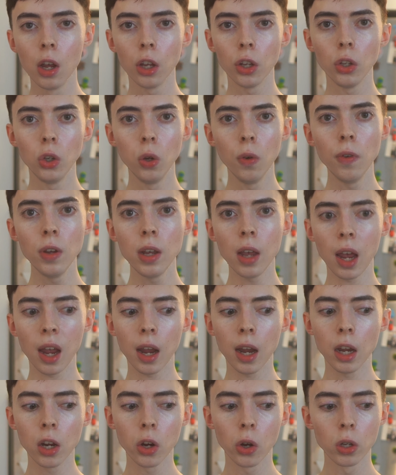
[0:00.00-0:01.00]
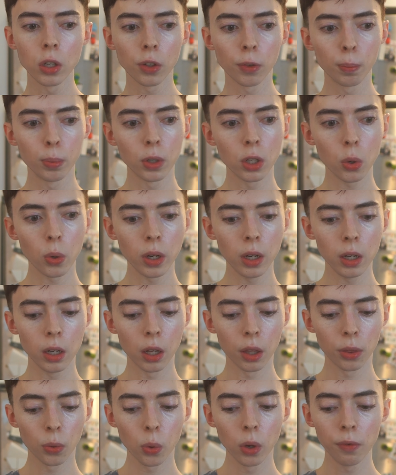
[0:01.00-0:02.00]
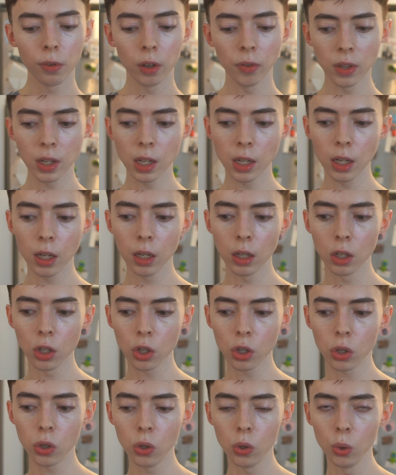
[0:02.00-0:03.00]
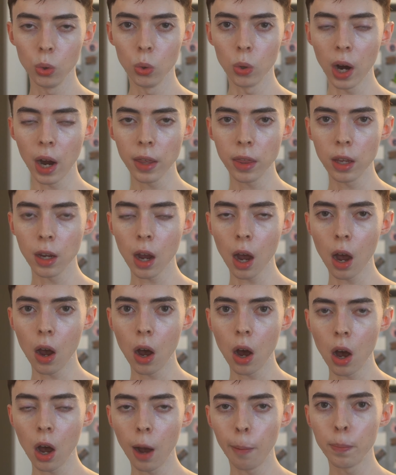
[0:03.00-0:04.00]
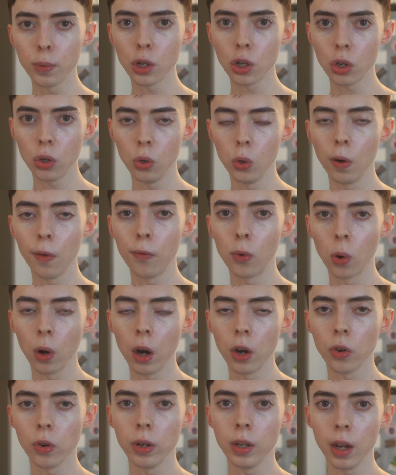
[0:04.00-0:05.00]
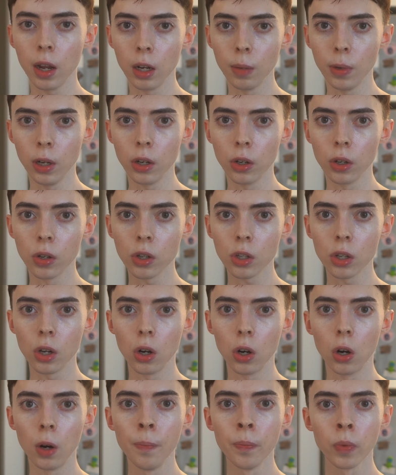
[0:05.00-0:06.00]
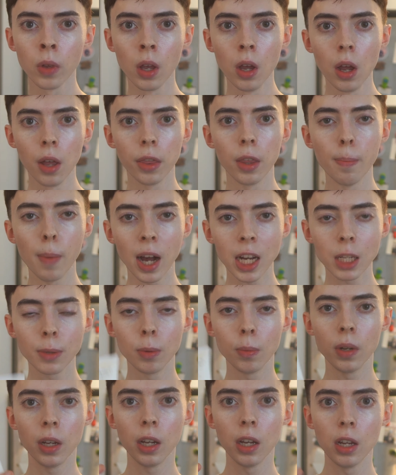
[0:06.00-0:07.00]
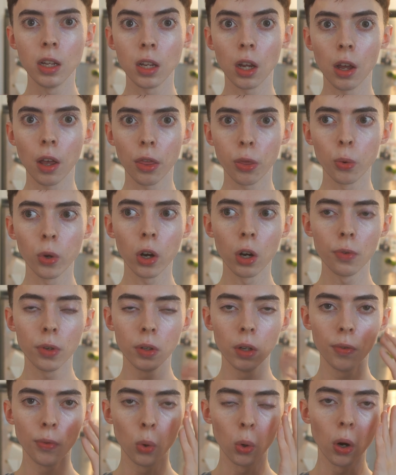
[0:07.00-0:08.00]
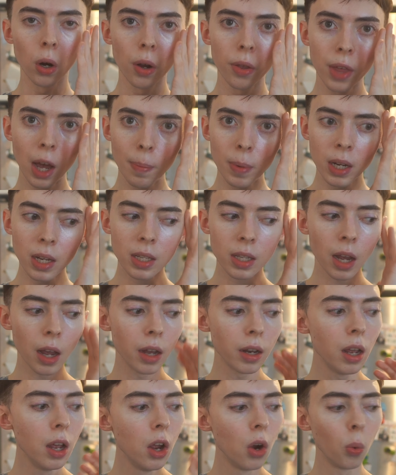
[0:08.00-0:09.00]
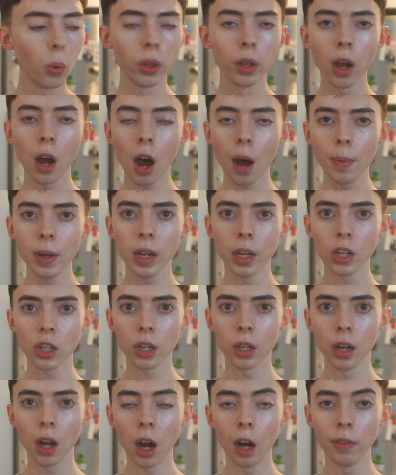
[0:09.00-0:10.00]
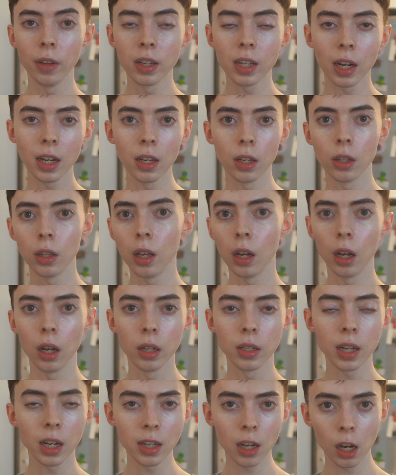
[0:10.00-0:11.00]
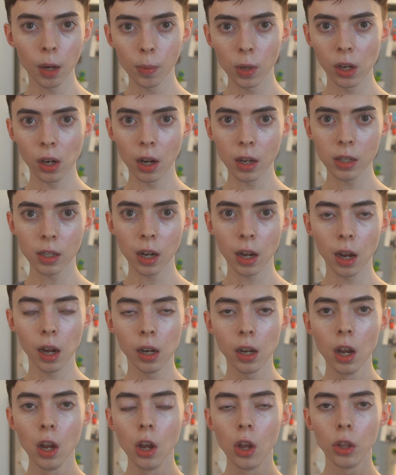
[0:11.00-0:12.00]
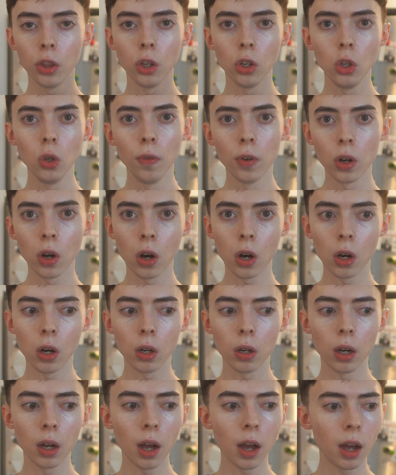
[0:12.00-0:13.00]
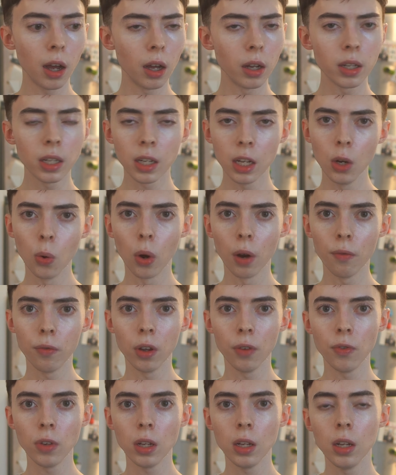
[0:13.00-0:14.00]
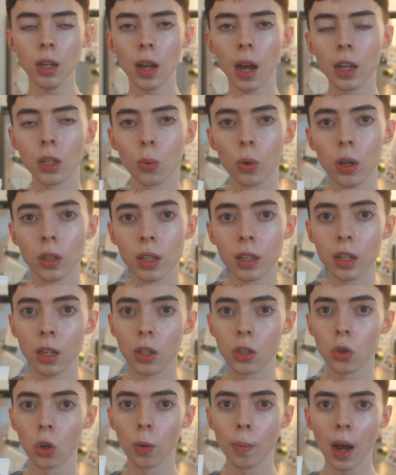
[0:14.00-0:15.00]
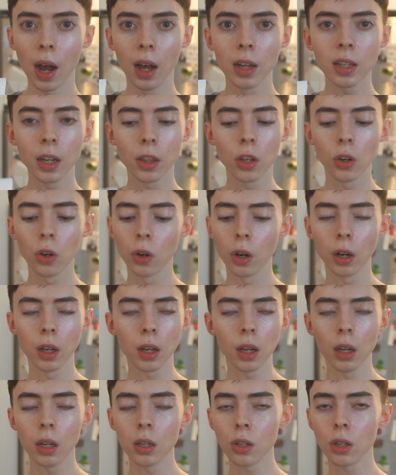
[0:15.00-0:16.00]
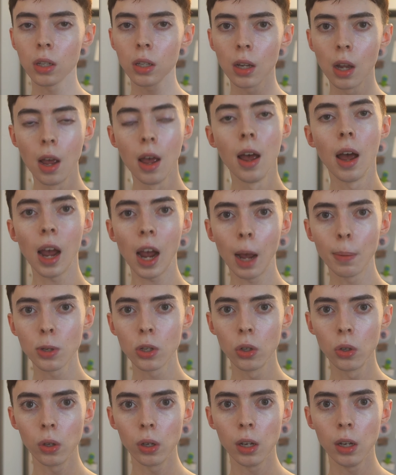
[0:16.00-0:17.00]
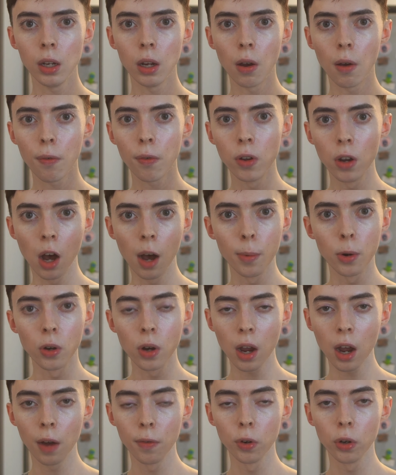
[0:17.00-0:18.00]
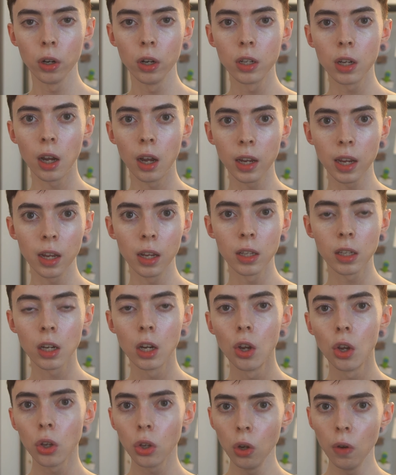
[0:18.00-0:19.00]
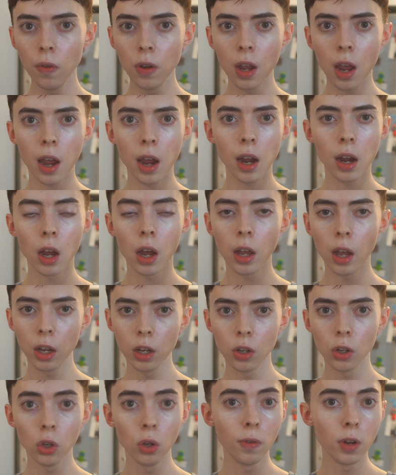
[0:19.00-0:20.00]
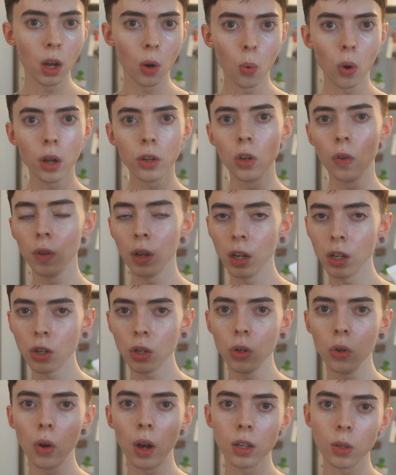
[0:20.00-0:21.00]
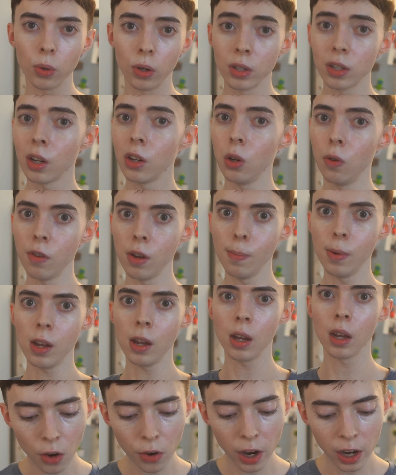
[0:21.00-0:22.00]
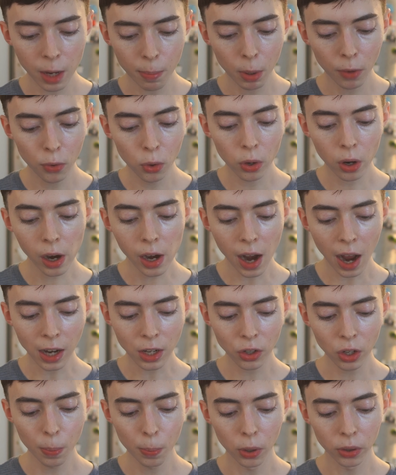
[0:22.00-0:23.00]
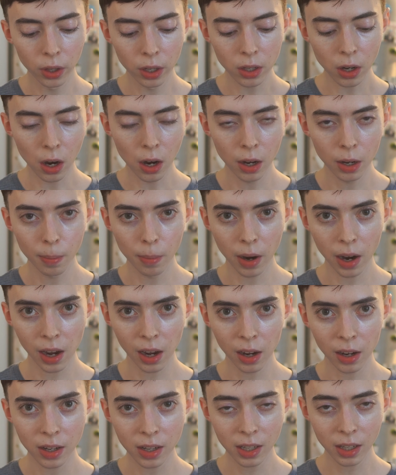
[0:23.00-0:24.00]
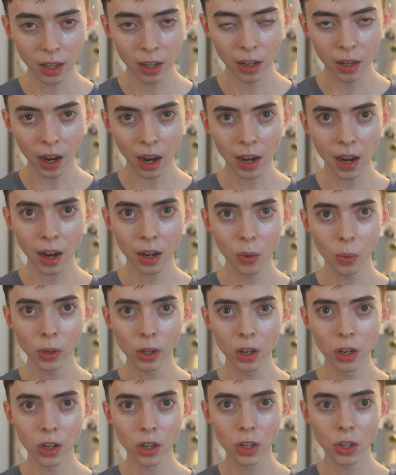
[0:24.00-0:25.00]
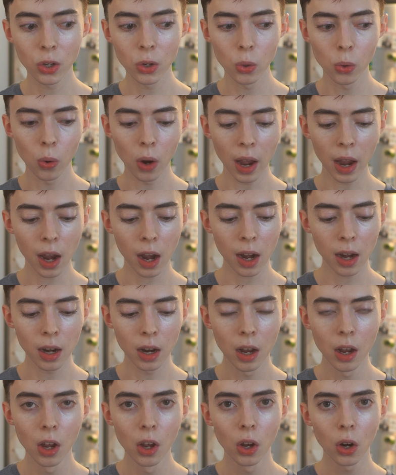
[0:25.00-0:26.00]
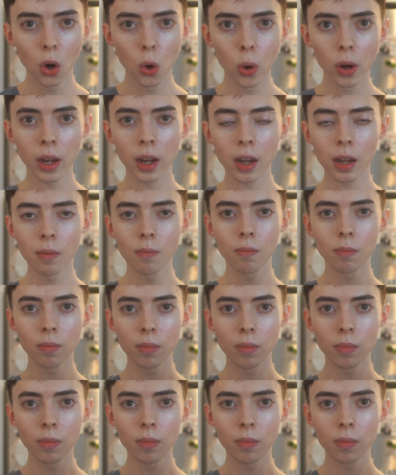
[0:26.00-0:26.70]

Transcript: U V A goes between three fifteen to I think up to four hundred nanometers. So the maximum is three hundred fifty-four. That being said, with a combination of the, tit the titanium dioxide, the Uvinul uh, T one fifty, as well as the Tinosorb S, I think you're gonna get just absolutely phenomenal coverage against U V A and U V A one, U V A two, as well as U V B. Alrighty, before I actually put this on my skin, I kind of wanted to just do a quick